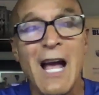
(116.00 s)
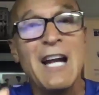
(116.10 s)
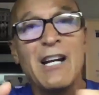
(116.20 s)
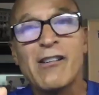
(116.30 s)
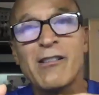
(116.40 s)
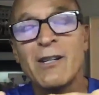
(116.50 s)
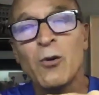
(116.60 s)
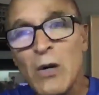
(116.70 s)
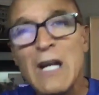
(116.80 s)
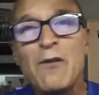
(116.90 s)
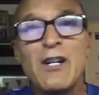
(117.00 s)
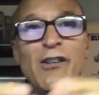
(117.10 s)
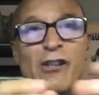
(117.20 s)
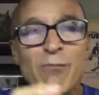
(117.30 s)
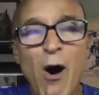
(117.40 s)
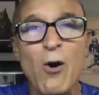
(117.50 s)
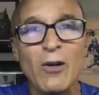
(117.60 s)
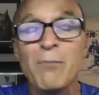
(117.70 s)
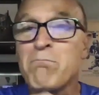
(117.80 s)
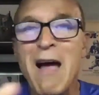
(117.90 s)
and its weaving
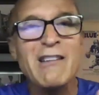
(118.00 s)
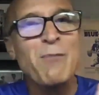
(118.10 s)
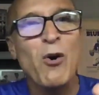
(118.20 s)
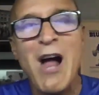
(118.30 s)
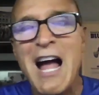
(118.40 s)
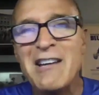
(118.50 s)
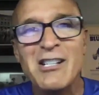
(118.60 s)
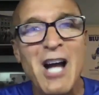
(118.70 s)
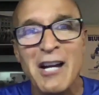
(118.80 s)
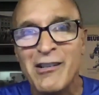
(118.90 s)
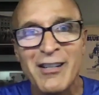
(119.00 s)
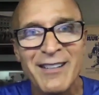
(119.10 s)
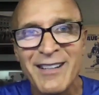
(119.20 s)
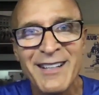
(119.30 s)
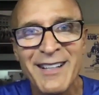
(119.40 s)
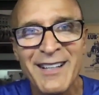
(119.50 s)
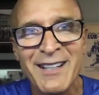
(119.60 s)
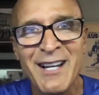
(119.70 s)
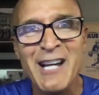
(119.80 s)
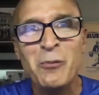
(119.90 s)
smoke mesmerized us
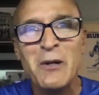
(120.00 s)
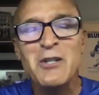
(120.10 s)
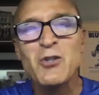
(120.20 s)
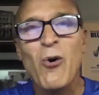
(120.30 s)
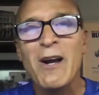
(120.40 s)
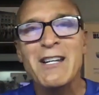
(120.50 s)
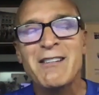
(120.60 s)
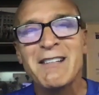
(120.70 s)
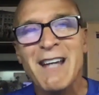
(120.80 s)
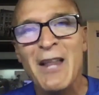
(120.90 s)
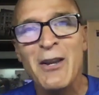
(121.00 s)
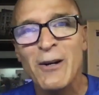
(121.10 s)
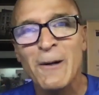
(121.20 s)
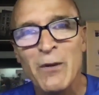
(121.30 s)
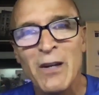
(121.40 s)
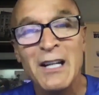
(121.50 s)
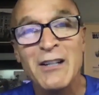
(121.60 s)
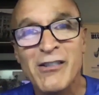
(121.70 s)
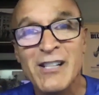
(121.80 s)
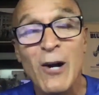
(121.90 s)
as we joined together in
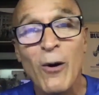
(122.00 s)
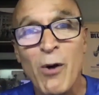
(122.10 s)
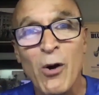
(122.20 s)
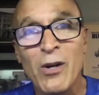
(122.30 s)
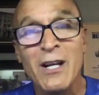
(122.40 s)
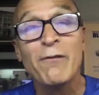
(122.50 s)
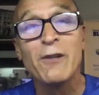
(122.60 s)
a ceremony of